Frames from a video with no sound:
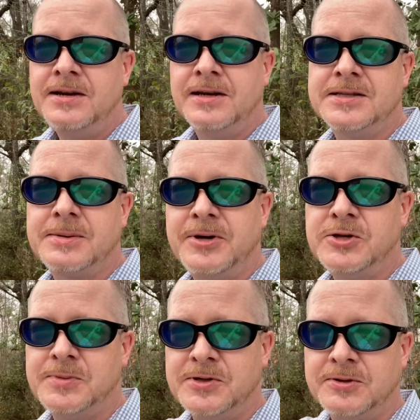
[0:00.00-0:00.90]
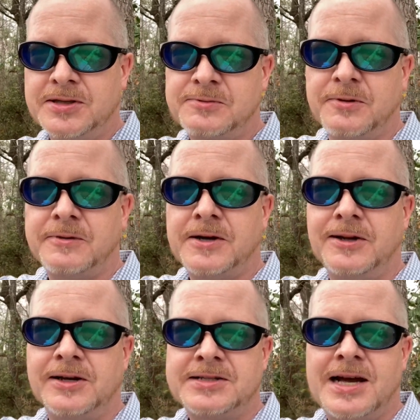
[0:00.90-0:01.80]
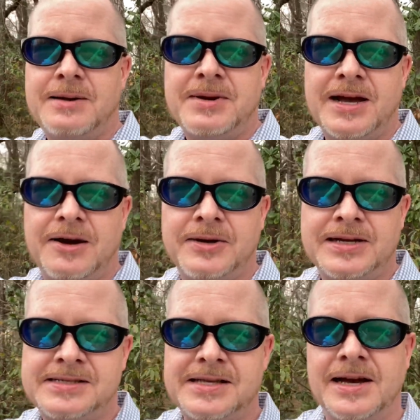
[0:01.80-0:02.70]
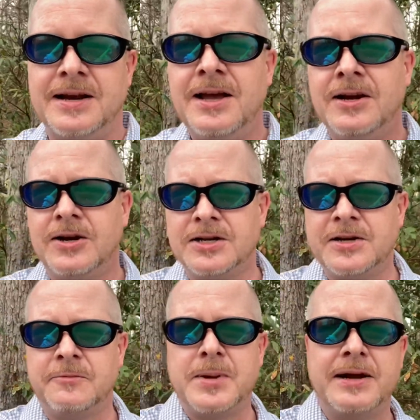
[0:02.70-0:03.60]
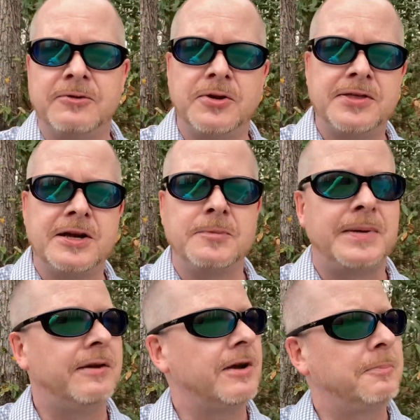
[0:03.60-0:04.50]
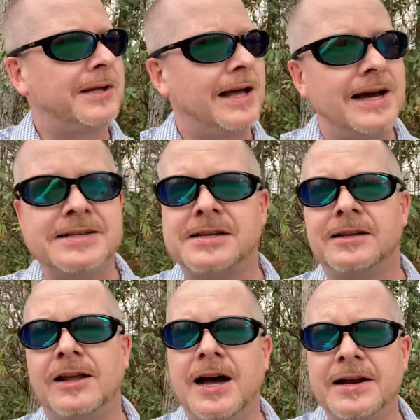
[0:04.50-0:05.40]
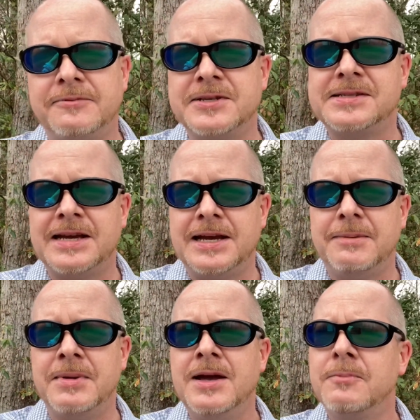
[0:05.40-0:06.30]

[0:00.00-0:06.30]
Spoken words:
and somebody who's been doing this for a very long time now is that cognitive behavioral therapy applies a lot of the same